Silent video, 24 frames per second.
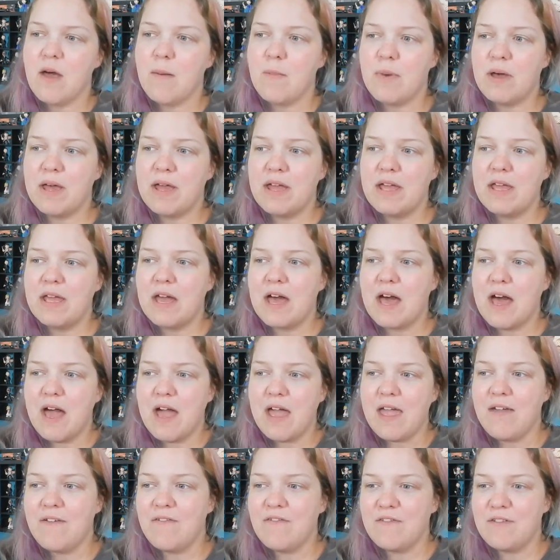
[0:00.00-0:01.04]
but
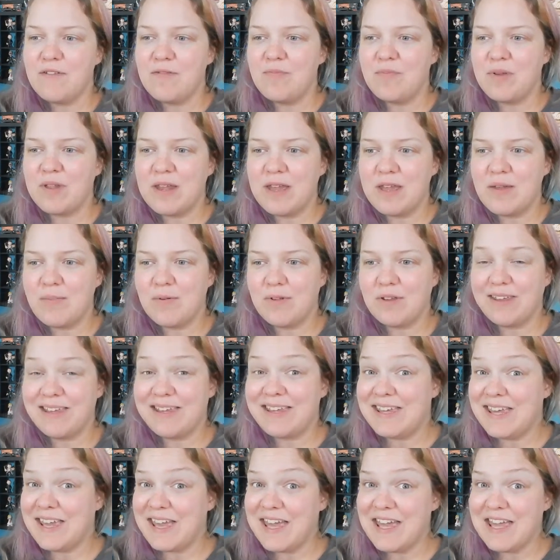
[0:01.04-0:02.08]
I haven't been able to
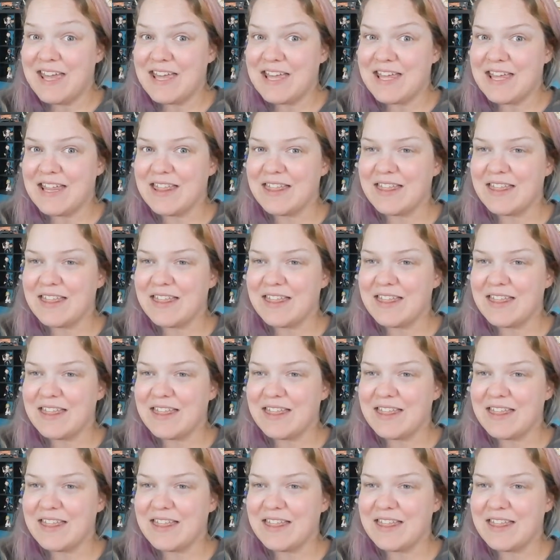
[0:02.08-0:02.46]
get,